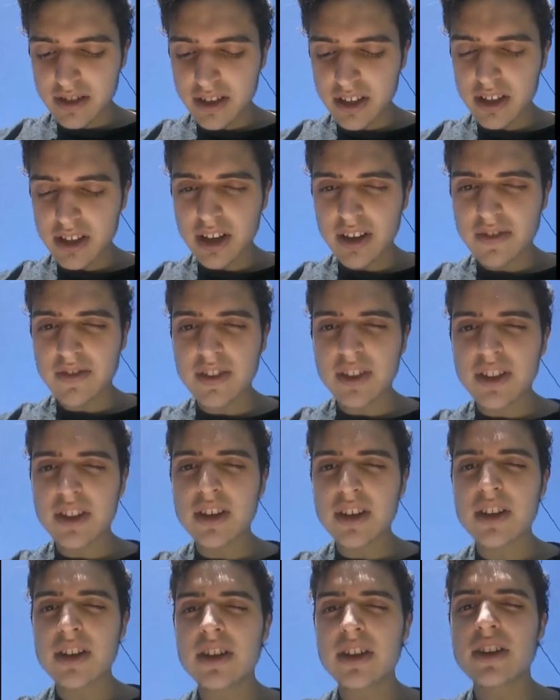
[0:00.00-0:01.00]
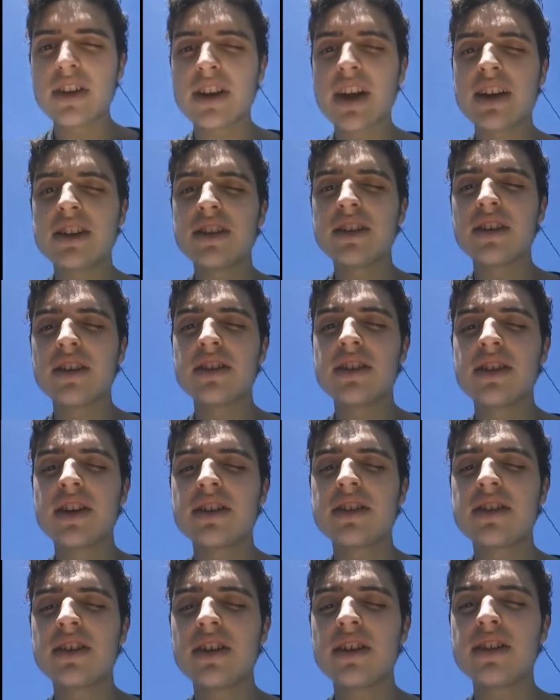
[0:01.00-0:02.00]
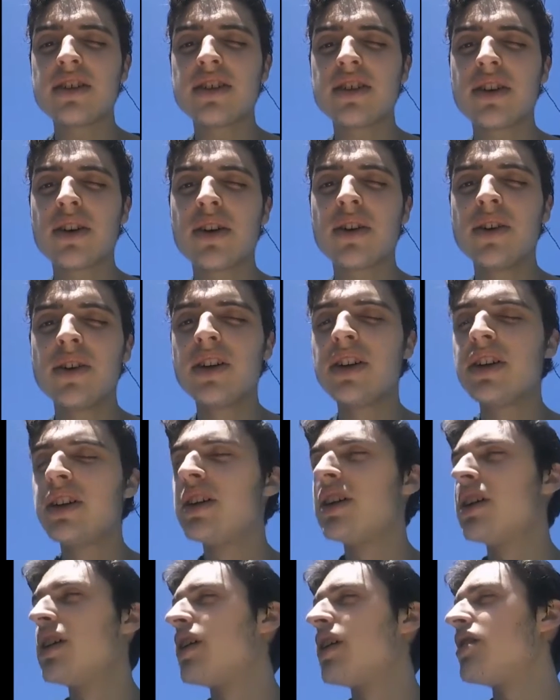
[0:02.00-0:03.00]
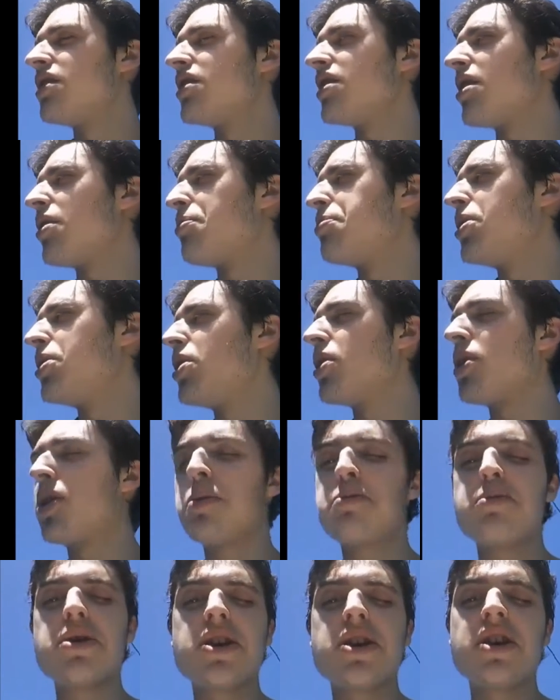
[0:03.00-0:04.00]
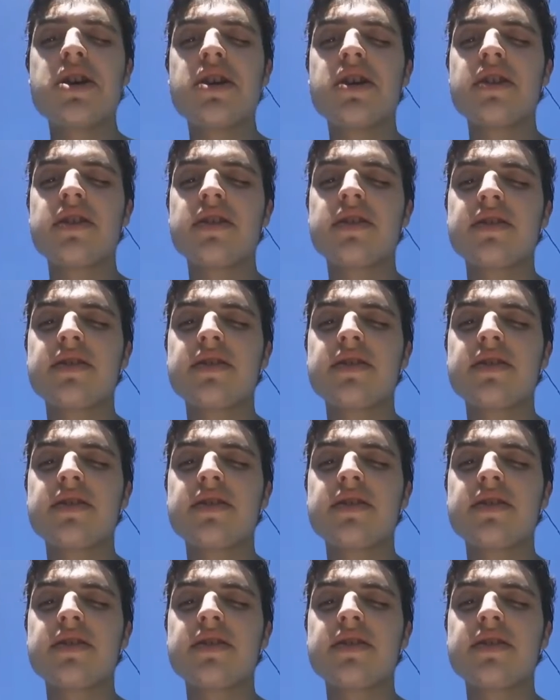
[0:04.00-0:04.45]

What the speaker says: list off the other 19. So I'll BRB.